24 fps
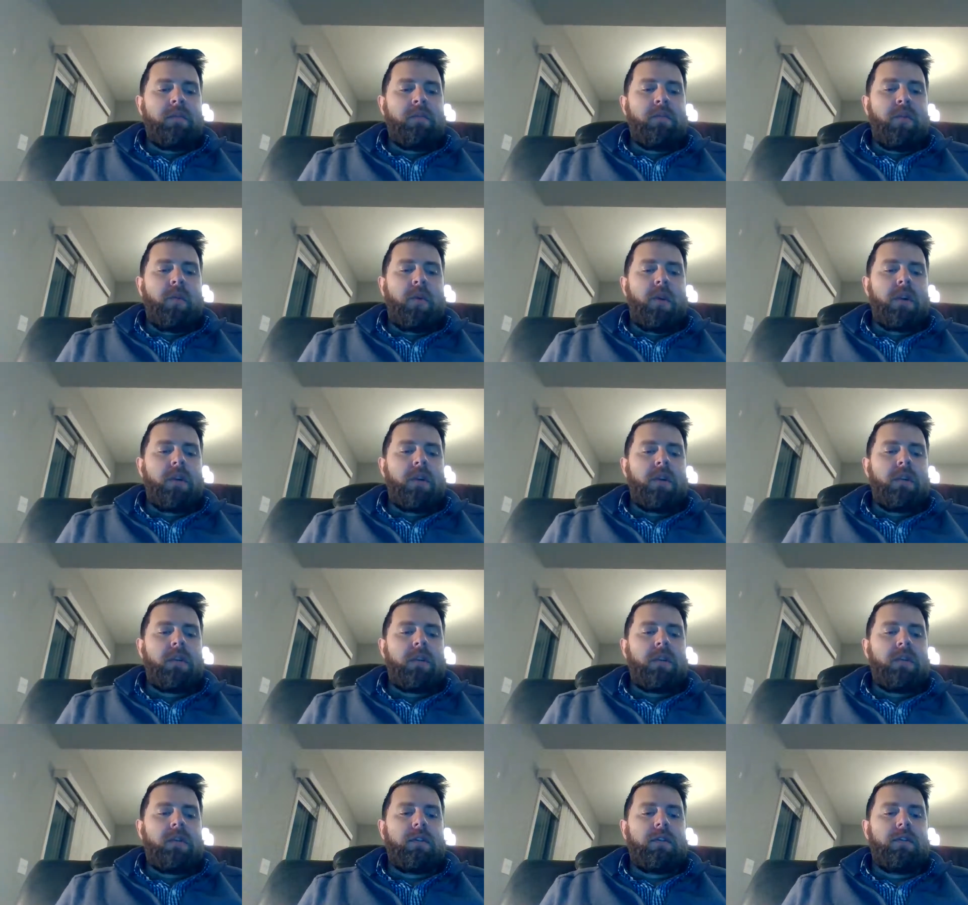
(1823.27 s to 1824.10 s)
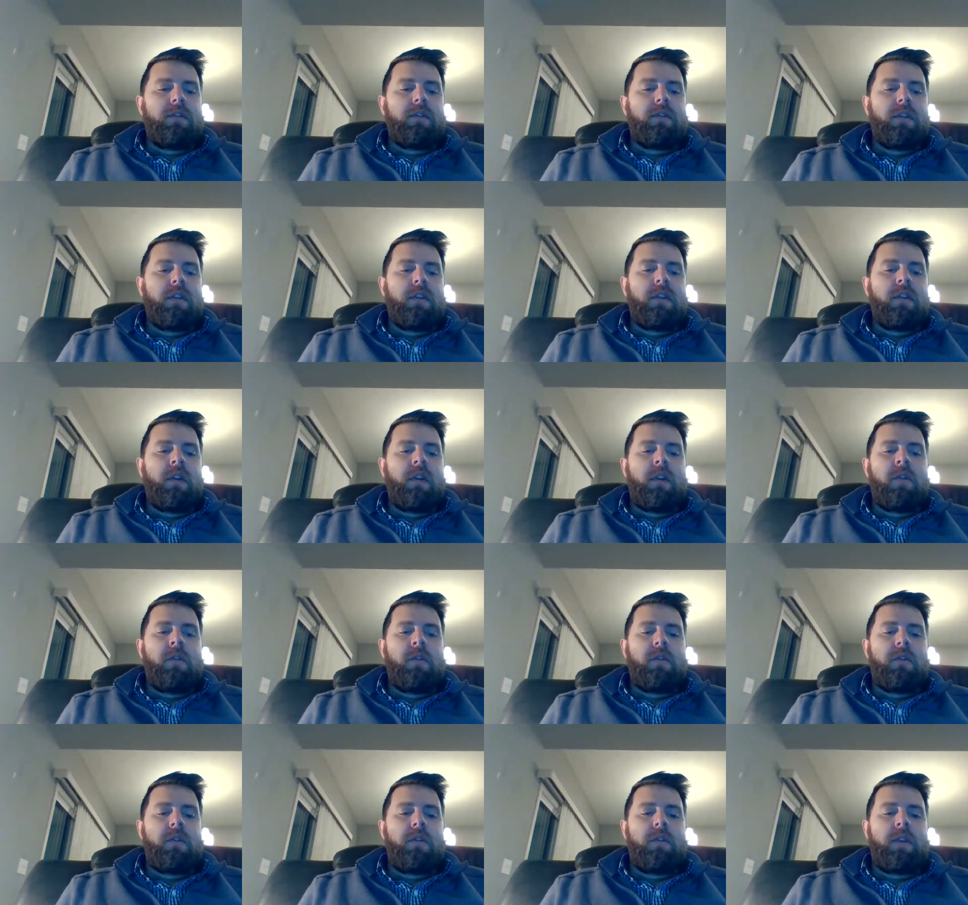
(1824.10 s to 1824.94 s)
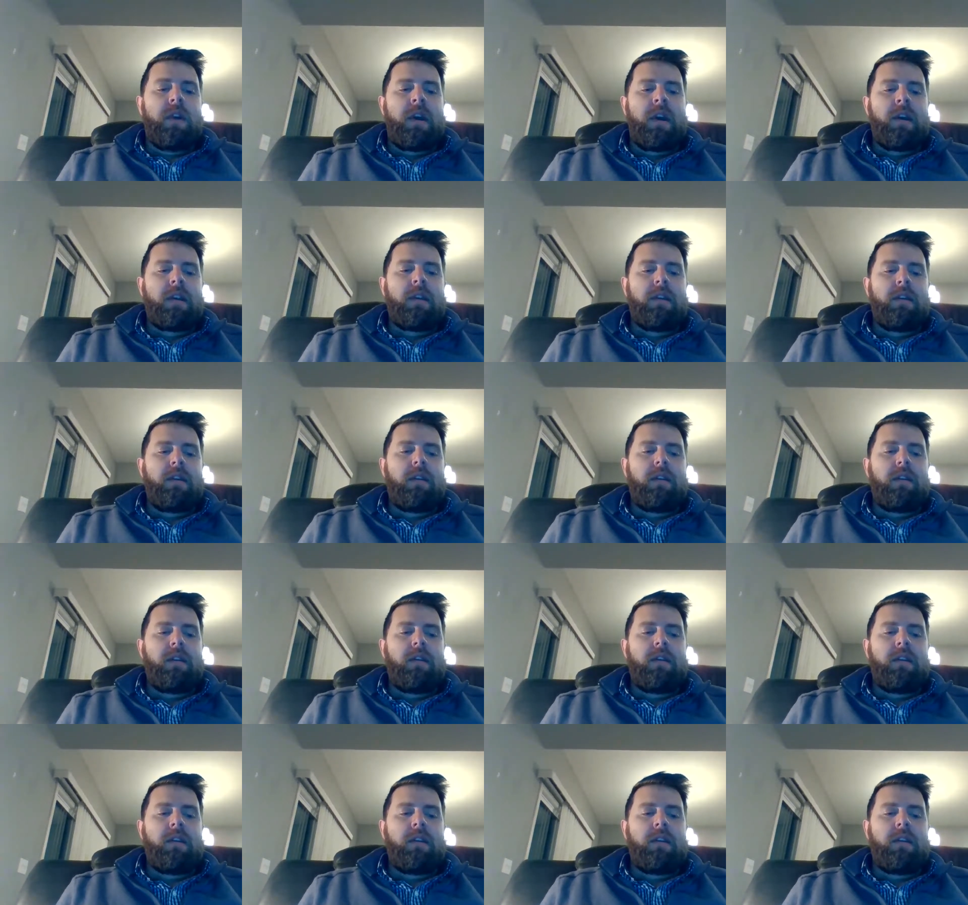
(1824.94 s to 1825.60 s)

important to note that